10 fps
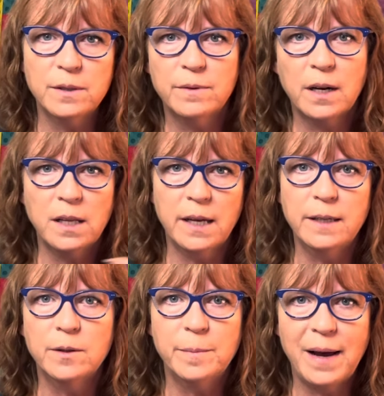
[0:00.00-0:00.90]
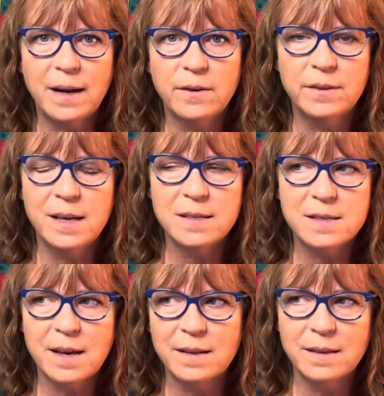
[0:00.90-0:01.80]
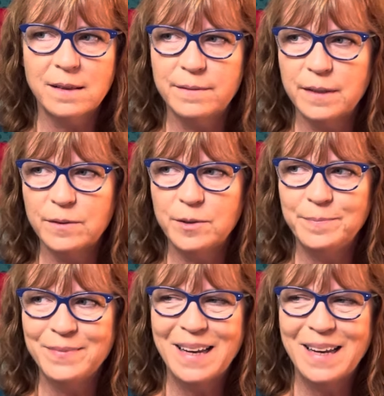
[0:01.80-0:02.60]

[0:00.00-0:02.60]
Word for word: recliner back on that side of the living room.